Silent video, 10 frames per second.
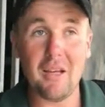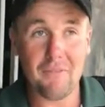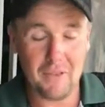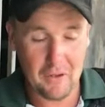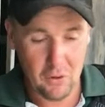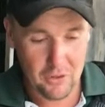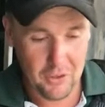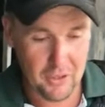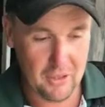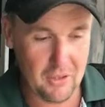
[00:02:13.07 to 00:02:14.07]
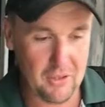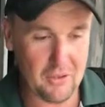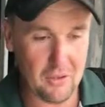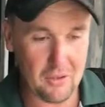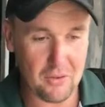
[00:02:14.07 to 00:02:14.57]
definitely. Look, the
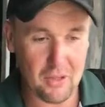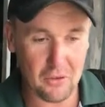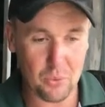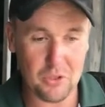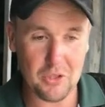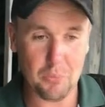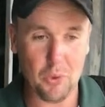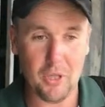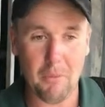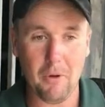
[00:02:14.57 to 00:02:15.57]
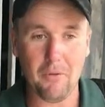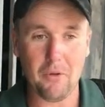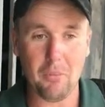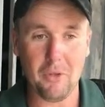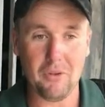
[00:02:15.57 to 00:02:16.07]
stock saddles, we just put them on
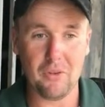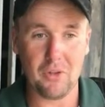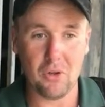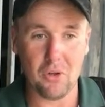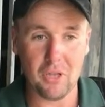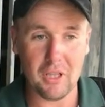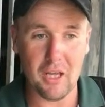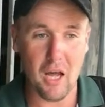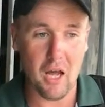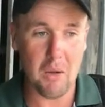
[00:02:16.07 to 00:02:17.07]
for a bit of security.